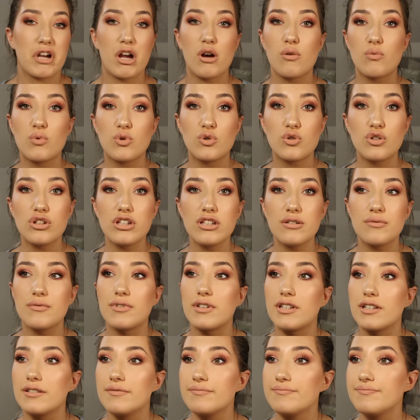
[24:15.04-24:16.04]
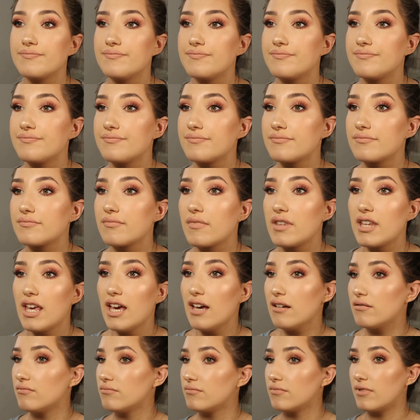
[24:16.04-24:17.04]
Rolling with it.
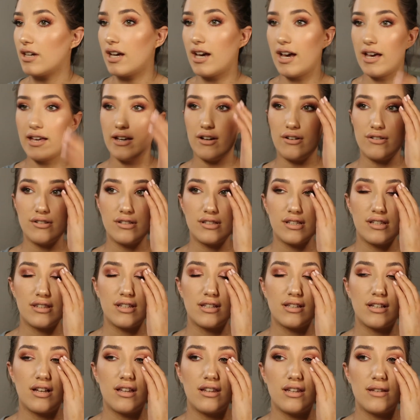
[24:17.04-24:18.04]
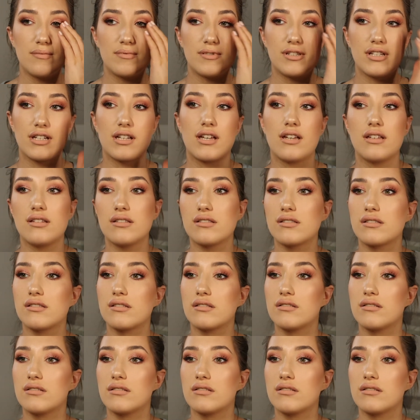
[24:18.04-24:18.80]
Yeah, I honestly think that lipstick is